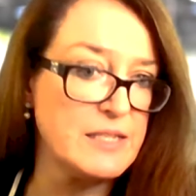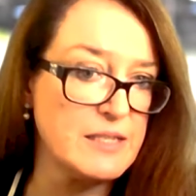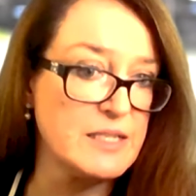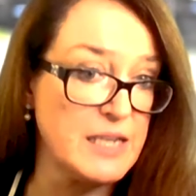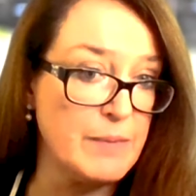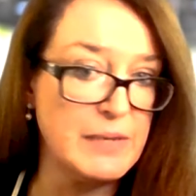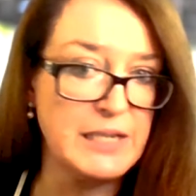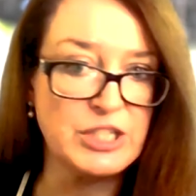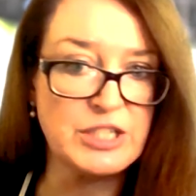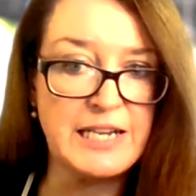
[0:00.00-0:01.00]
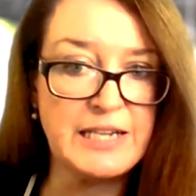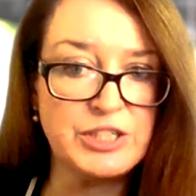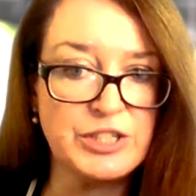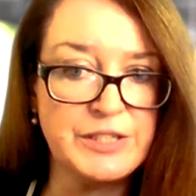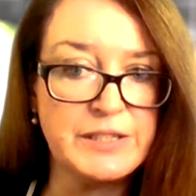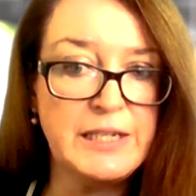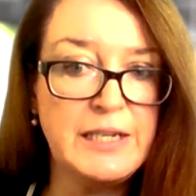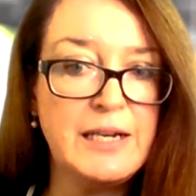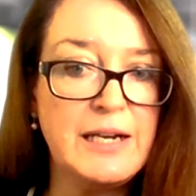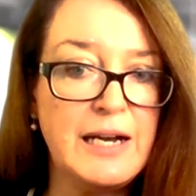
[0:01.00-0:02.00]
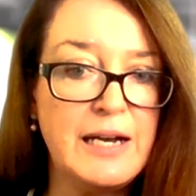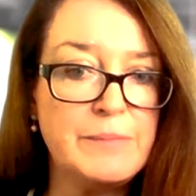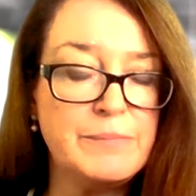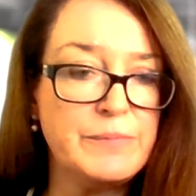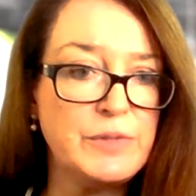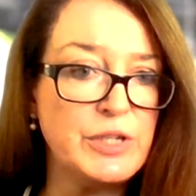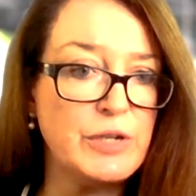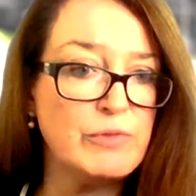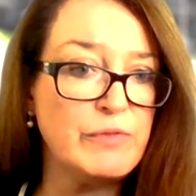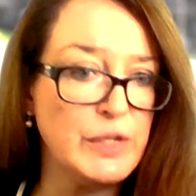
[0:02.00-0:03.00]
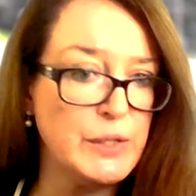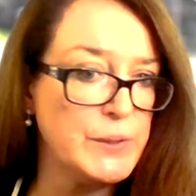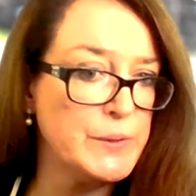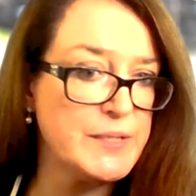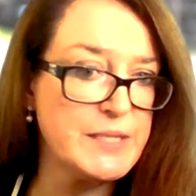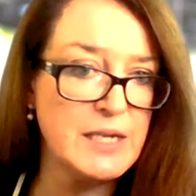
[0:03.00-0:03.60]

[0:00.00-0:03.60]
some legislation, reviews,